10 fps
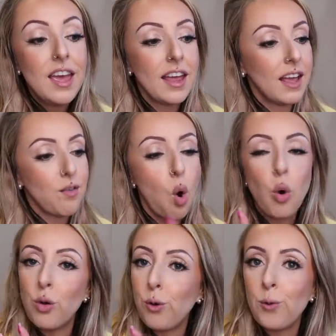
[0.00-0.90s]
and I have a
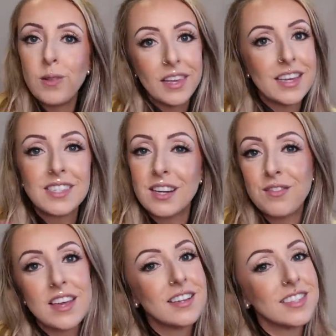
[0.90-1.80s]
whole list
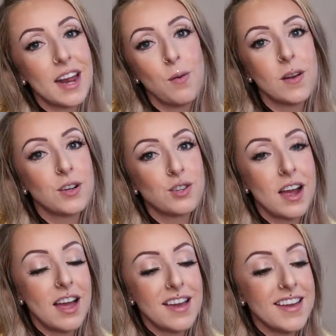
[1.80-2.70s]
of things that I want to
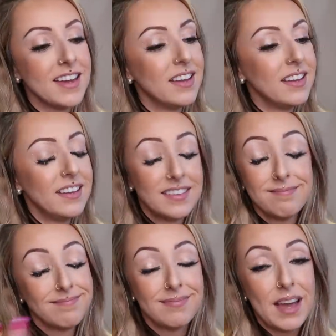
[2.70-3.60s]
try
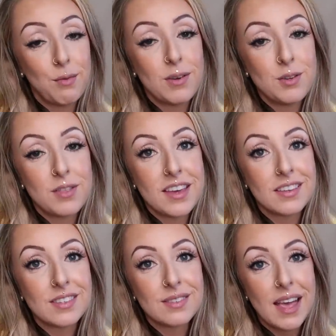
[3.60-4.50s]
I want new things.